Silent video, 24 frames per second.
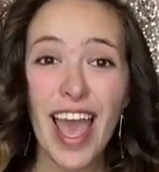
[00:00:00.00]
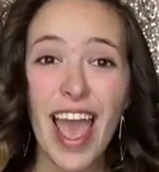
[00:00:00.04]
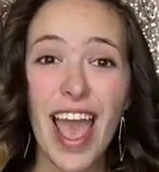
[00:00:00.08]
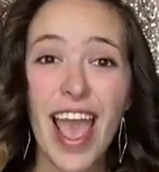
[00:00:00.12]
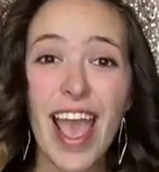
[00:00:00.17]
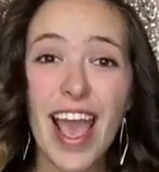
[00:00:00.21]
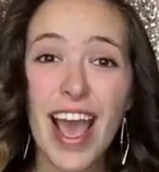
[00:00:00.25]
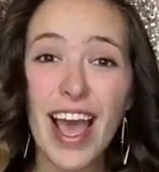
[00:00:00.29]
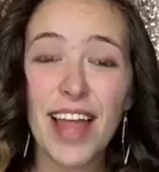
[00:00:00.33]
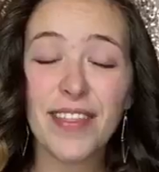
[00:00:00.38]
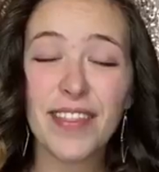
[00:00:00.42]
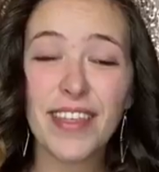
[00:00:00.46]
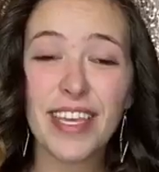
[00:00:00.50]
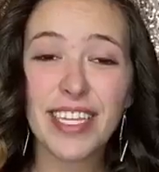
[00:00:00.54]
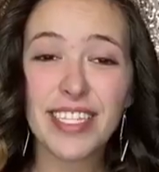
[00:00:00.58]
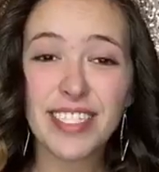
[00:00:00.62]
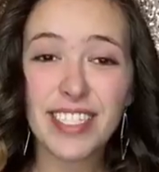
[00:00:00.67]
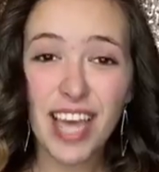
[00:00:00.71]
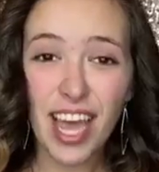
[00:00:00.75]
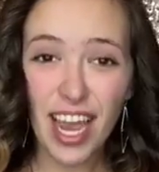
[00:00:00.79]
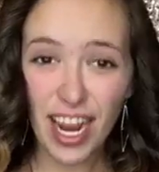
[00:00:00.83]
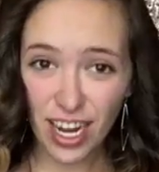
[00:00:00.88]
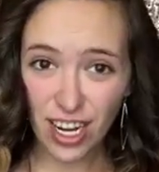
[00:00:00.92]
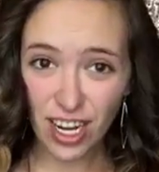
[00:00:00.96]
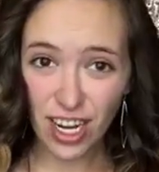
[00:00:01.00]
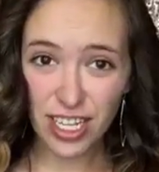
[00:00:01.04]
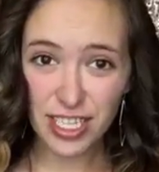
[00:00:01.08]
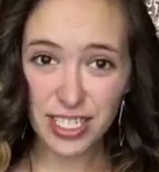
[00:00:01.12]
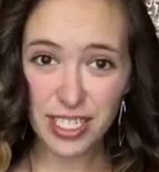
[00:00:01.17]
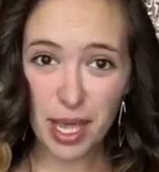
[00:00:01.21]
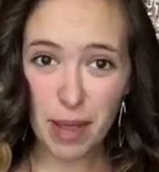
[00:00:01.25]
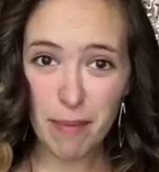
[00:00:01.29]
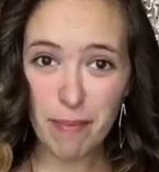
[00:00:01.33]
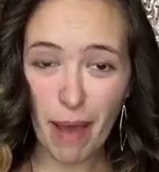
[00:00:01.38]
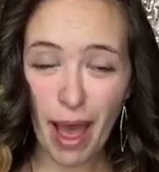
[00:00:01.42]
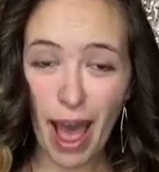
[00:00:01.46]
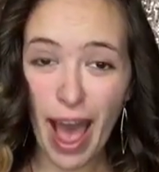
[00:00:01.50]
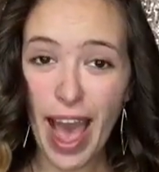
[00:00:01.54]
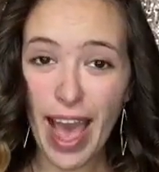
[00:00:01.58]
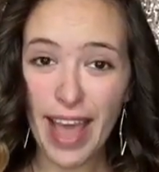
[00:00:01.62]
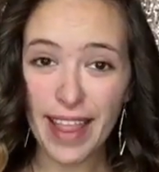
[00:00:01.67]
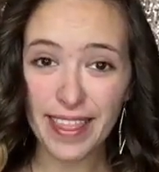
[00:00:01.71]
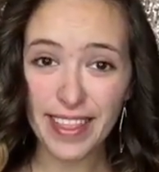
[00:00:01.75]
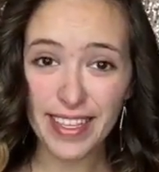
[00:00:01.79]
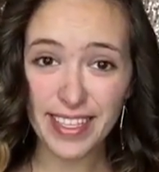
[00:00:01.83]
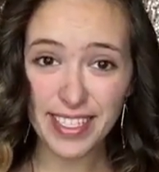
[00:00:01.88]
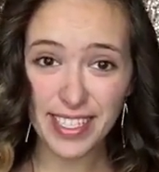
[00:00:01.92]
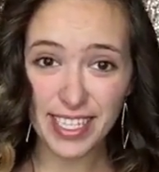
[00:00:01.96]
And the entire concept
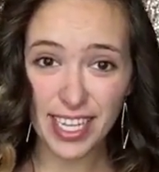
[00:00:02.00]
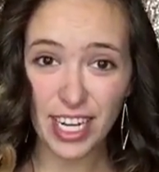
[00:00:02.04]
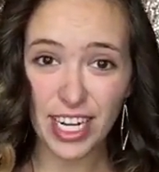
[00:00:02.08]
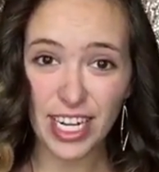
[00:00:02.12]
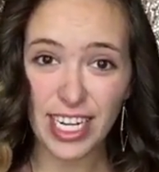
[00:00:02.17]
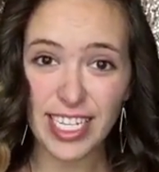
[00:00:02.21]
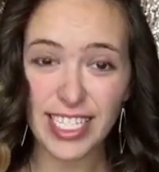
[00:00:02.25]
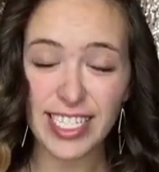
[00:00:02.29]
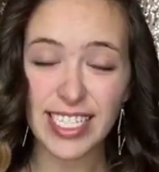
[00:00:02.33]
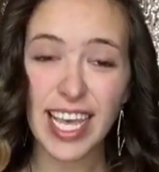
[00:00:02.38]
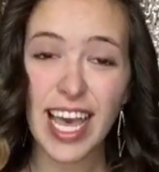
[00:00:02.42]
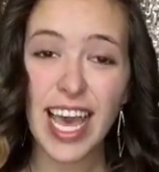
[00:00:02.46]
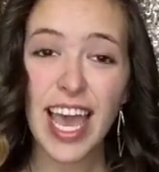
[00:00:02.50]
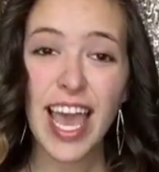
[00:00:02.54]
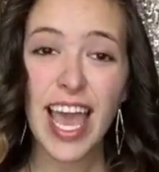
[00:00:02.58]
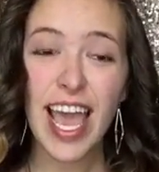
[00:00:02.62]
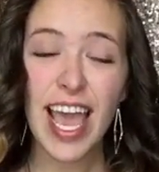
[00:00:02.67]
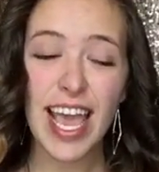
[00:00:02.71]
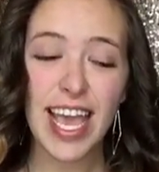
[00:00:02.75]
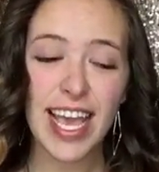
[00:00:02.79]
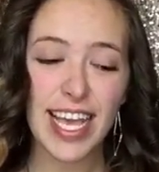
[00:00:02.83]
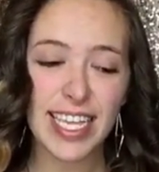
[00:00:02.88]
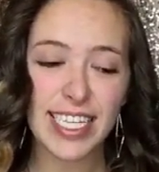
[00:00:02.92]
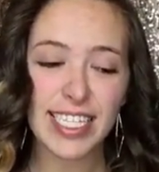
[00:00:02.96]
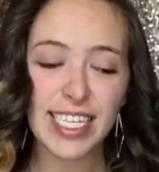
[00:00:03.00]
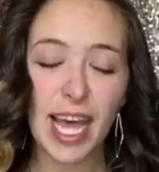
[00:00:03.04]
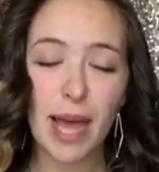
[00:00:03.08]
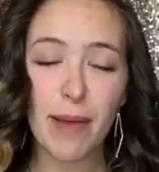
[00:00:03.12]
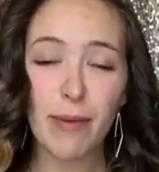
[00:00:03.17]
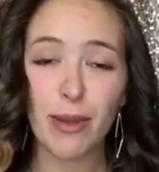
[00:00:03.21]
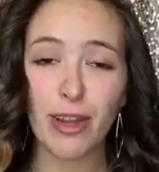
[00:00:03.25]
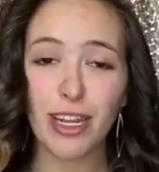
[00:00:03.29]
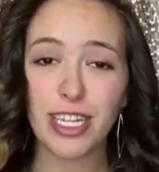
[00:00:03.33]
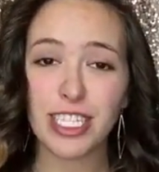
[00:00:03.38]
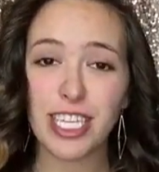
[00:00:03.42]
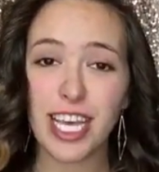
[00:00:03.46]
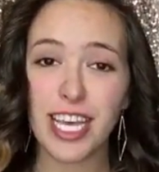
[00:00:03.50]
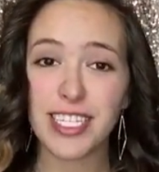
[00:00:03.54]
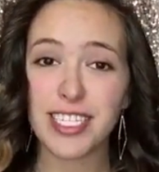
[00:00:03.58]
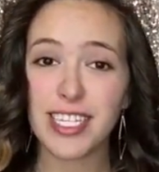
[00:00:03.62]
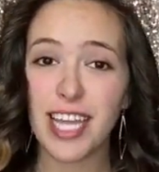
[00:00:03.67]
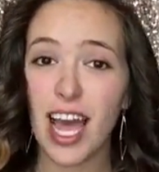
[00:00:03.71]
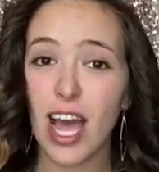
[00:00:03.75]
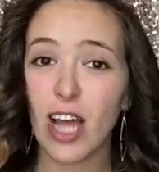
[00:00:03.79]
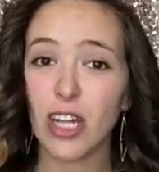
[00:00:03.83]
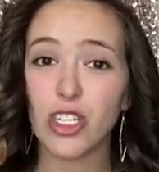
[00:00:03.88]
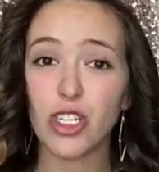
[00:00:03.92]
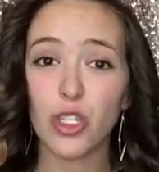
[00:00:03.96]
behind the series is I'm going to test
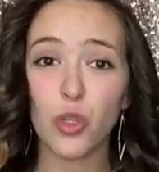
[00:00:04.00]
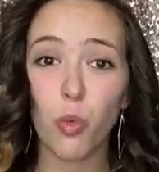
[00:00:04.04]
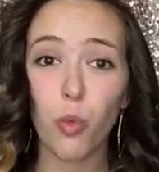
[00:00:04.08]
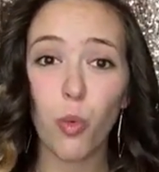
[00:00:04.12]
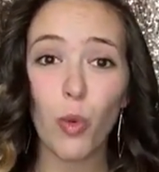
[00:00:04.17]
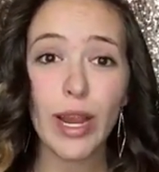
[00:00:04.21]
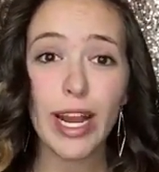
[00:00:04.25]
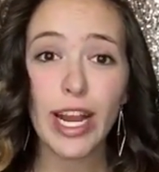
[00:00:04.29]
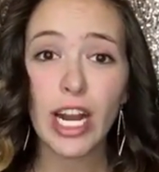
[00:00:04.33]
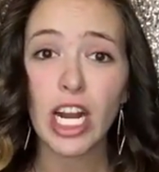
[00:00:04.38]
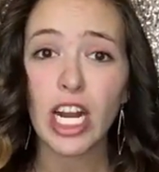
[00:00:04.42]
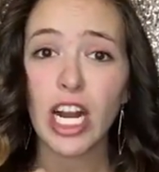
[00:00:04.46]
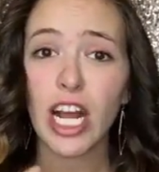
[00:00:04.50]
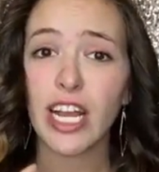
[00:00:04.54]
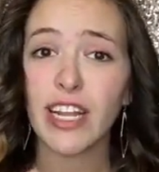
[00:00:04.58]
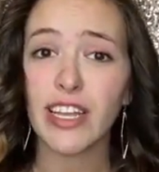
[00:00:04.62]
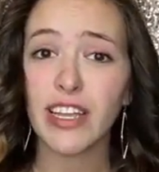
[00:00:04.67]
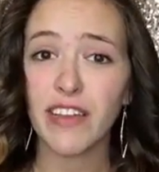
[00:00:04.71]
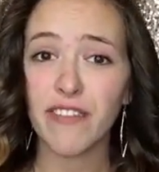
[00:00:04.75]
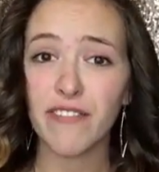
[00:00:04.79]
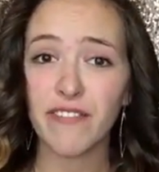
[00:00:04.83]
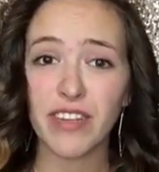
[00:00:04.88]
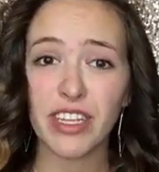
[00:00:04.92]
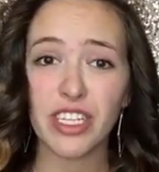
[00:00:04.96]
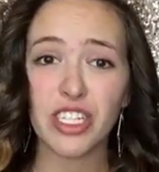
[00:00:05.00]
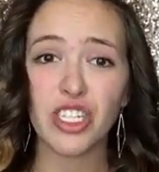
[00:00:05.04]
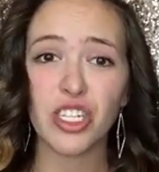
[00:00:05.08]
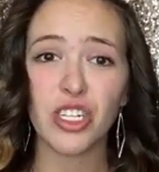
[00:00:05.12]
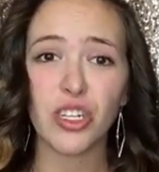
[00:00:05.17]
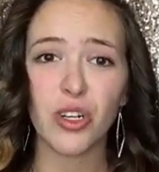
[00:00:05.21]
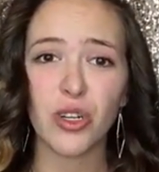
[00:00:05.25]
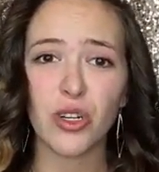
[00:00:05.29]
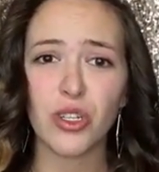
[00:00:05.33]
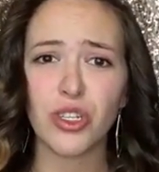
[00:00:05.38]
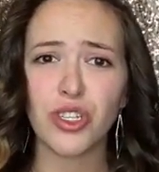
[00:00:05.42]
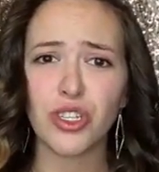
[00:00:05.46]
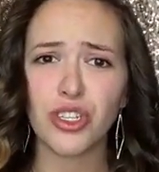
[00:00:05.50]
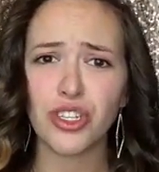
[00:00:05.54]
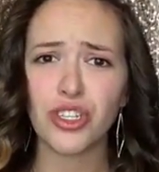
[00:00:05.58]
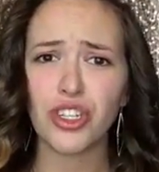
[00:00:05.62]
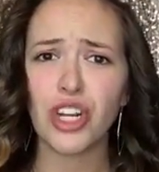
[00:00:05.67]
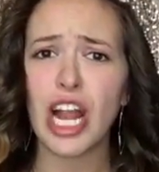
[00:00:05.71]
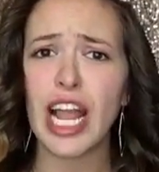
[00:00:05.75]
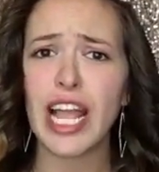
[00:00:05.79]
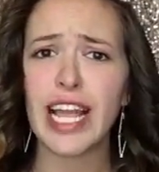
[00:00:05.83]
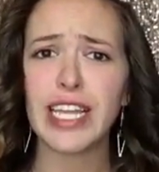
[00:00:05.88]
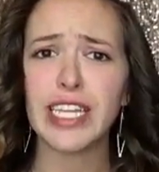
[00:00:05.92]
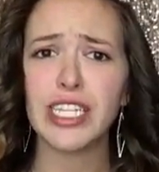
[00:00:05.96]
out just weird, unconventional,
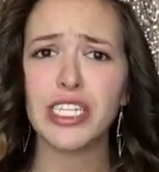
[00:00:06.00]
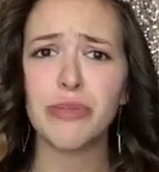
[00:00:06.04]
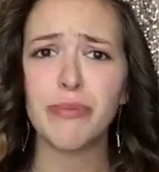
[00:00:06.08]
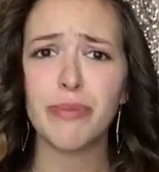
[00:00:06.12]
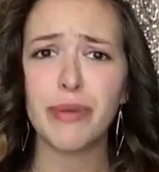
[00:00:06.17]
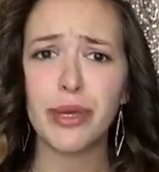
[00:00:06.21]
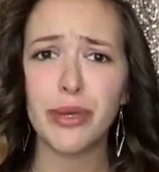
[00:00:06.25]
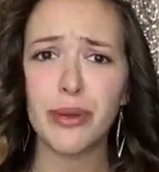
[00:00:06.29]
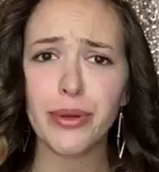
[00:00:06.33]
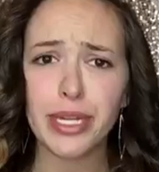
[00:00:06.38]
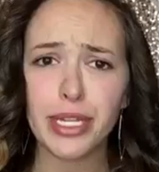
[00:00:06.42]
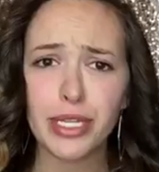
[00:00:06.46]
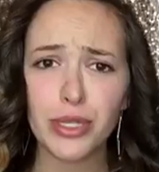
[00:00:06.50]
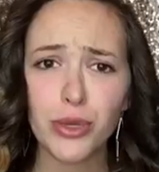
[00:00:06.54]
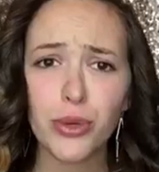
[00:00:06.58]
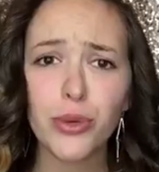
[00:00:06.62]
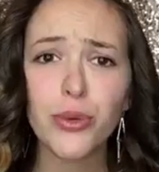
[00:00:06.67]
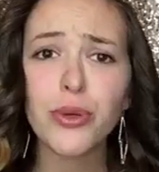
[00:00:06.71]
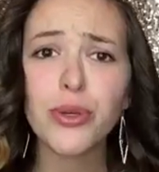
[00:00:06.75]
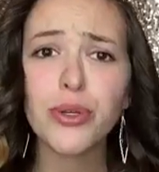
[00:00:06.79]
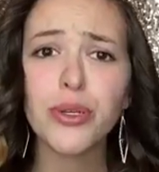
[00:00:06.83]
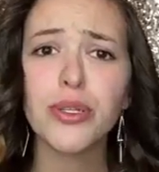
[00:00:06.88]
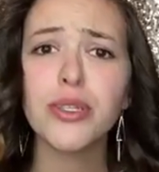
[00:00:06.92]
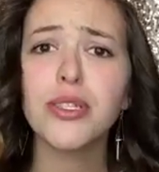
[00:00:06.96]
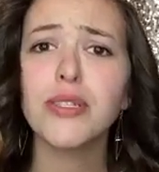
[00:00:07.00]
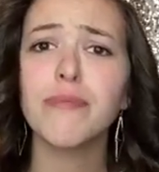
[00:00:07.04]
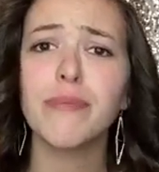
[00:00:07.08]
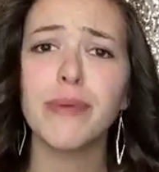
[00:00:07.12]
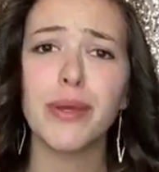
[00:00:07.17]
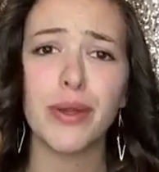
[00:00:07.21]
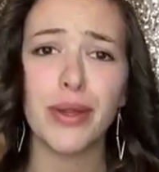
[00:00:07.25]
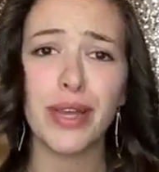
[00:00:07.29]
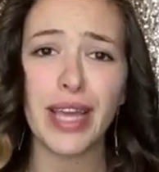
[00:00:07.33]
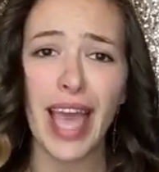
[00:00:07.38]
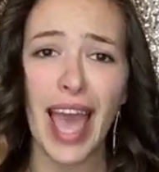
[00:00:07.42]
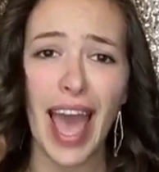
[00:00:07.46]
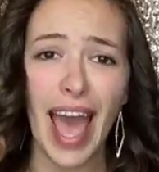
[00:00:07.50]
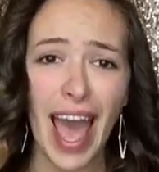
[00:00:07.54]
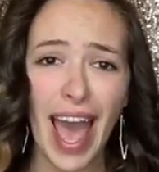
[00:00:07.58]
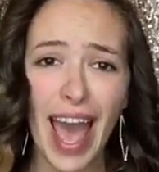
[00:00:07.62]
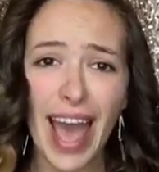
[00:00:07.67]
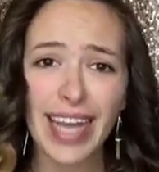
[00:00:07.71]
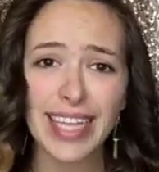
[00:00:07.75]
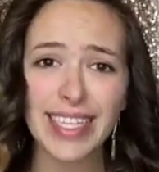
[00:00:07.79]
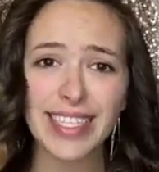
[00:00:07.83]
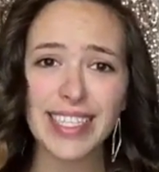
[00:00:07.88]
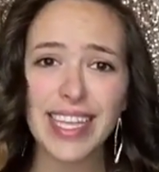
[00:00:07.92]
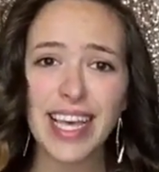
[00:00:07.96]
strange beauty tools, beauty
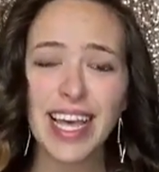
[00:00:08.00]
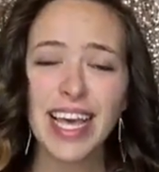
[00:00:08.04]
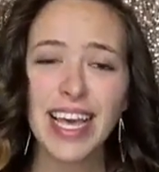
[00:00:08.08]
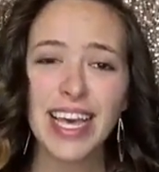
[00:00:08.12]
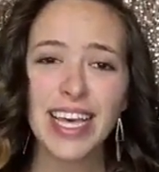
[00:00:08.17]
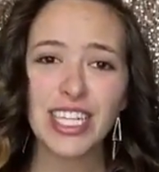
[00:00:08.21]
hacks,